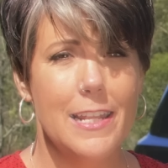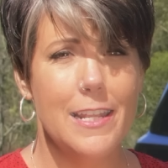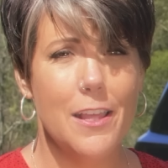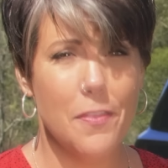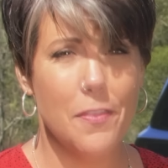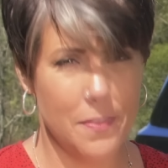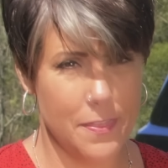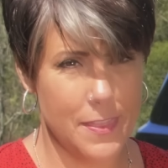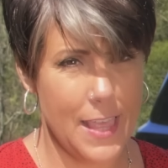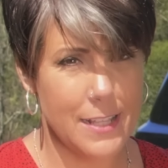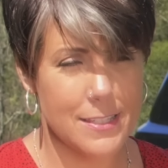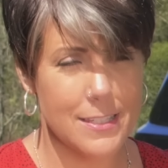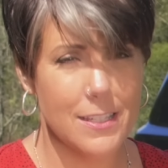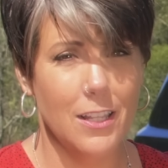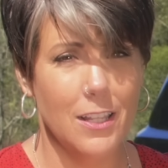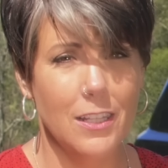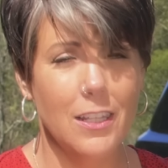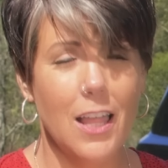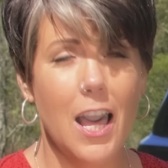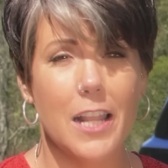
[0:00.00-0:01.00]
Now, that's
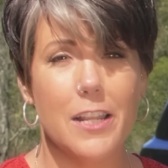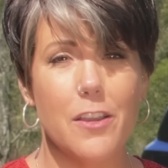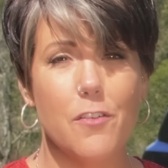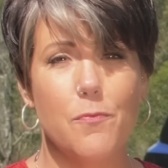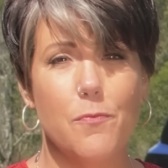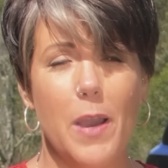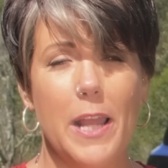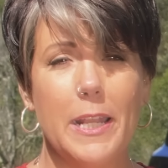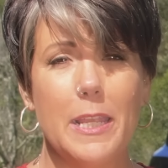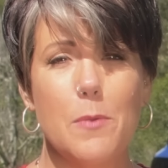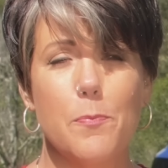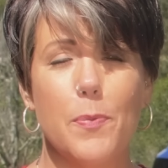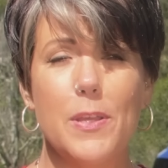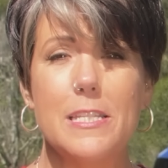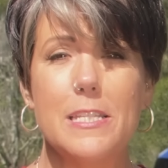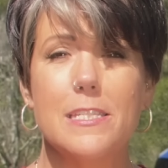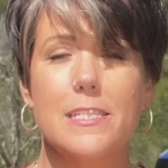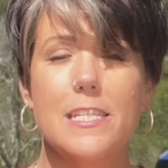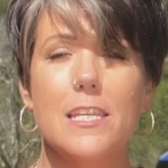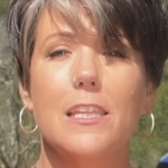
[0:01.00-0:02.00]
a lot of money,
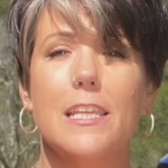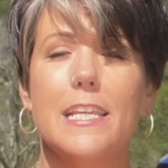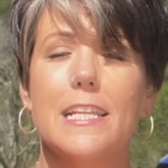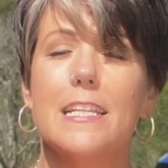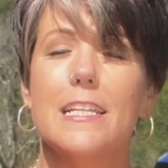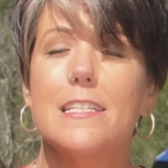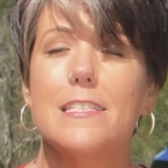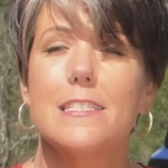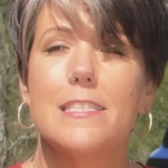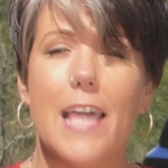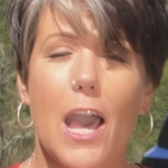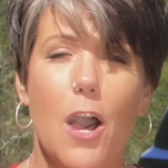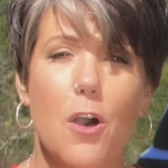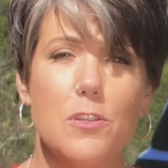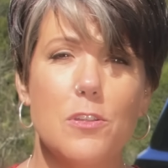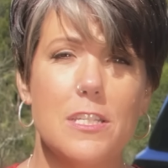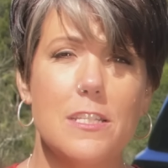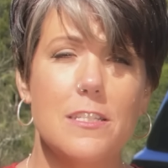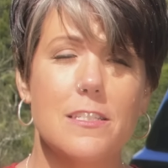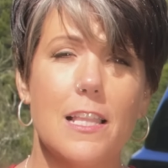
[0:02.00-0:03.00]
but still it is
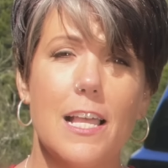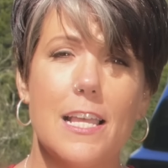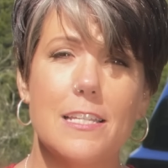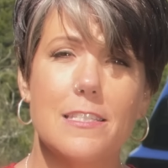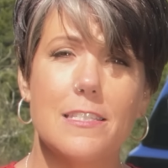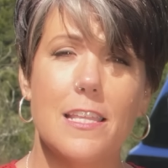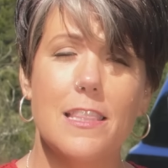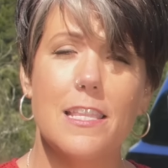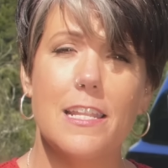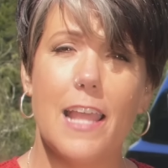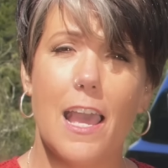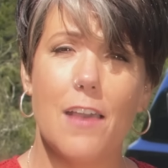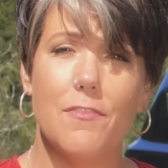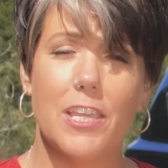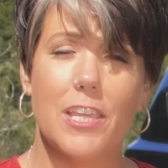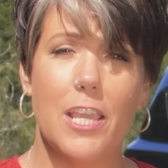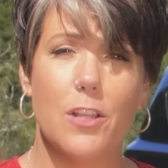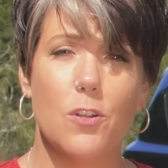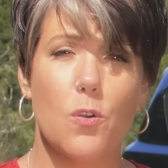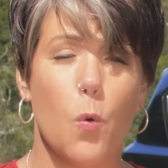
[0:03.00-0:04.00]
thousands less than the
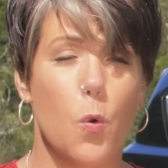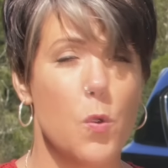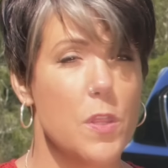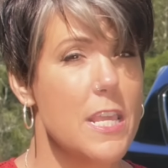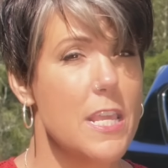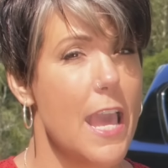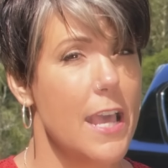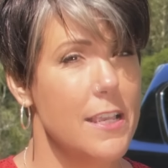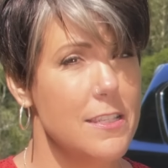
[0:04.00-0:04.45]
Navigator or the